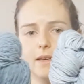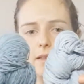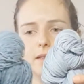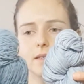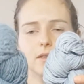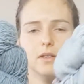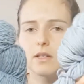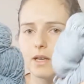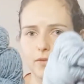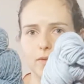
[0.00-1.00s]
This is not the
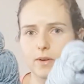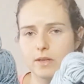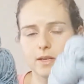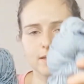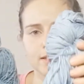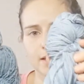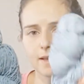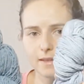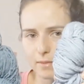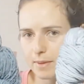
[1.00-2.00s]
leftover. That's
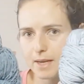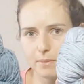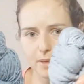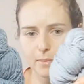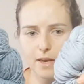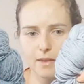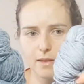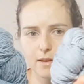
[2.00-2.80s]
another black bean bath I